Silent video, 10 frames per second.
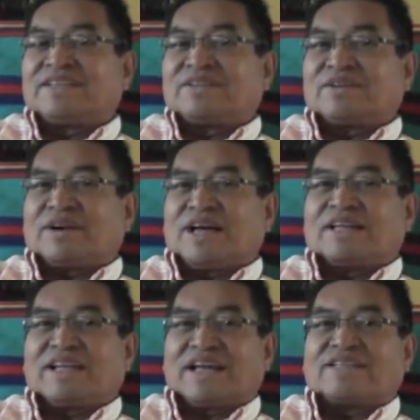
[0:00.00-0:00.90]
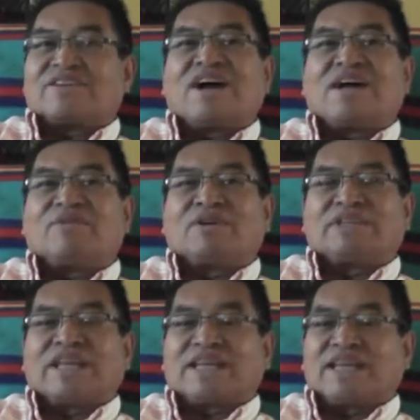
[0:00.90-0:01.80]
So at that time,
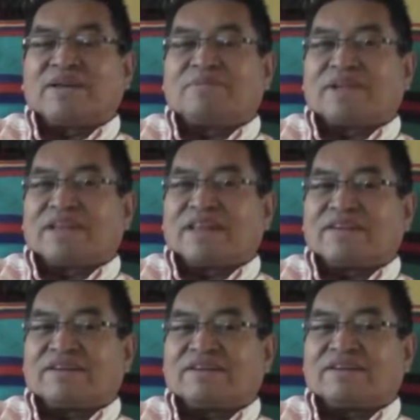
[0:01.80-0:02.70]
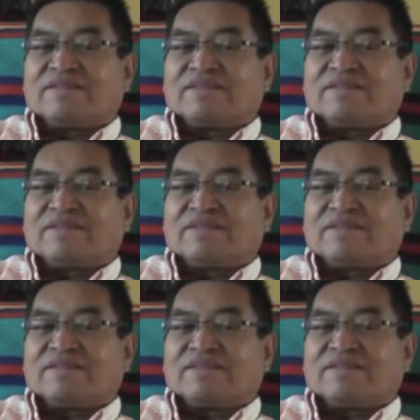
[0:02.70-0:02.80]
when they came together,